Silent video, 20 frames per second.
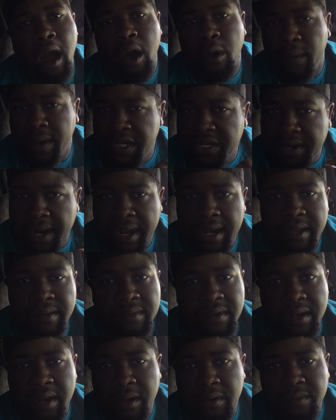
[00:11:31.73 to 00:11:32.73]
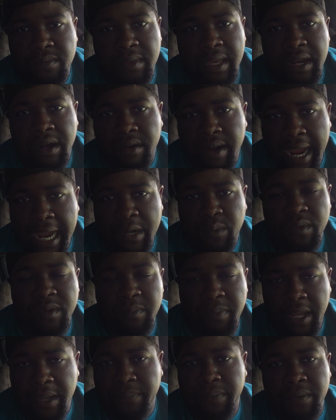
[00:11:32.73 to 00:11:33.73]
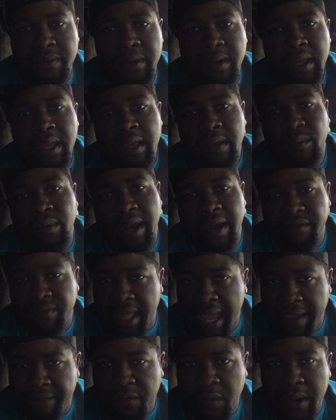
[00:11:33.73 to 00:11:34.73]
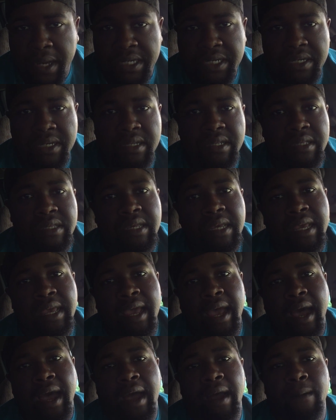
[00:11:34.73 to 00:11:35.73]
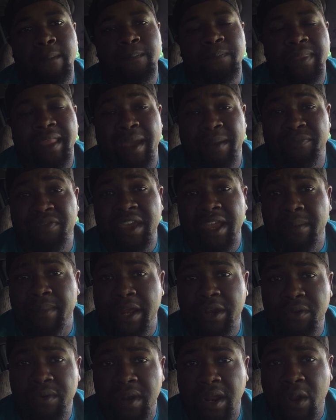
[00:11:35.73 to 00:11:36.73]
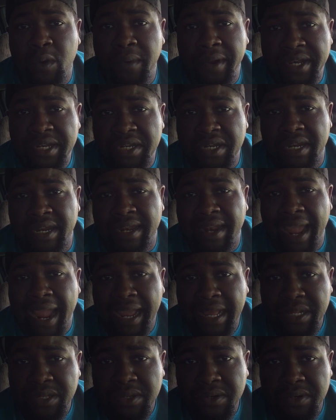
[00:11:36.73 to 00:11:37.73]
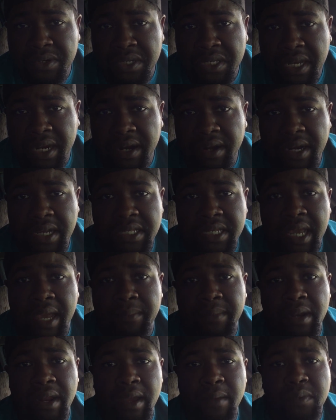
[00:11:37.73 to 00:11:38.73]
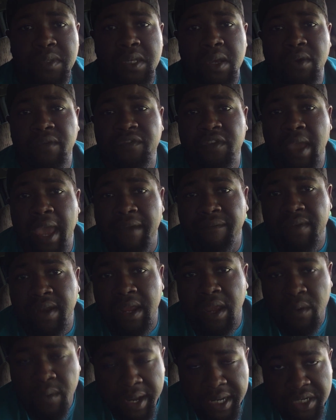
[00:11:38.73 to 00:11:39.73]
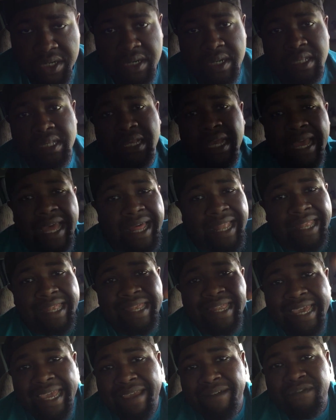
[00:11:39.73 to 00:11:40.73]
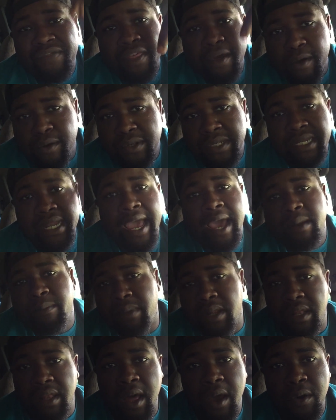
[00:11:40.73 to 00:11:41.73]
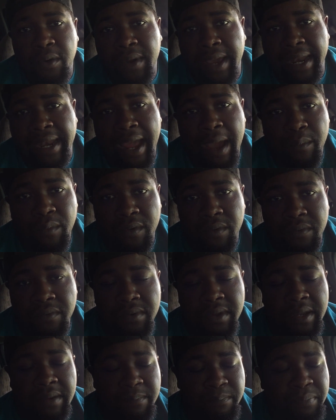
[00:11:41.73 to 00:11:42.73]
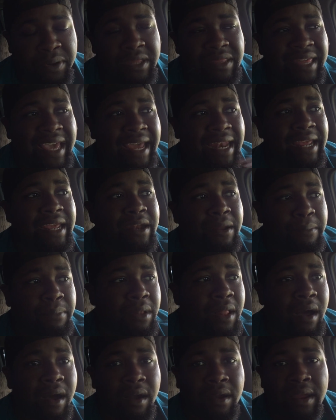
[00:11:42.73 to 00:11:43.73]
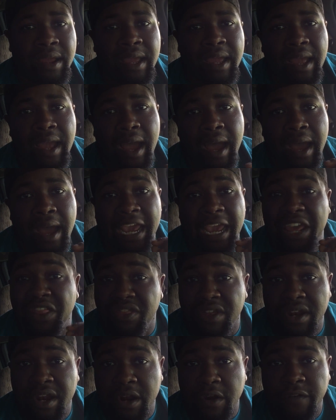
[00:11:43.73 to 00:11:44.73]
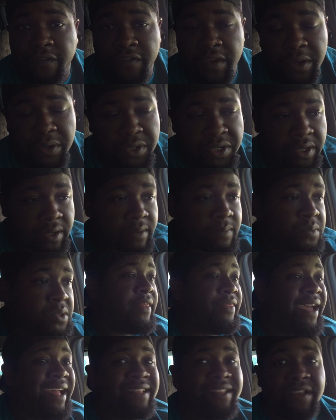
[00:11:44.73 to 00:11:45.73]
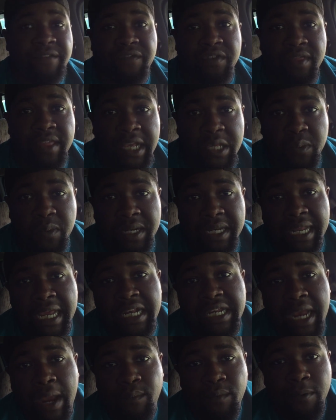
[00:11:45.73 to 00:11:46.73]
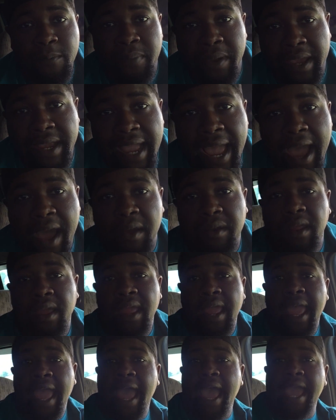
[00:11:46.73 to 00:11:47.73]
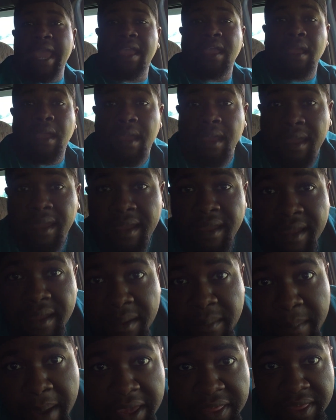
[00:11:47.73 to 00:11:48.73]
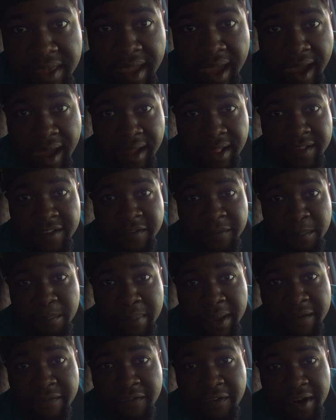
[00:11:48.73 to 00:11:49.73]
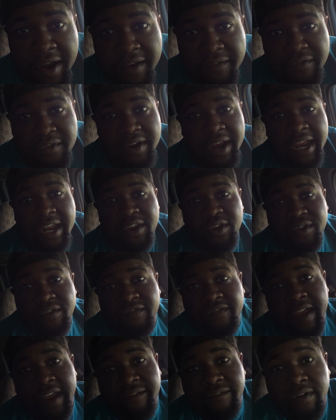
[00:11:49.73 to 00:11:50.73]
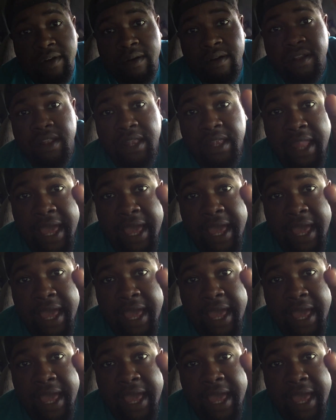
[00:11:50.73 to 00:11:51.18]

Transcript: I always try to interact with people whenever they have questions. I'm thinking about doing a question and answer series coming up, so if you have any questions, leave those down below, and I will put that in a blog in the near future. That's it for this one. DJ Woopig out. Hey, may the odds be forever in your favor.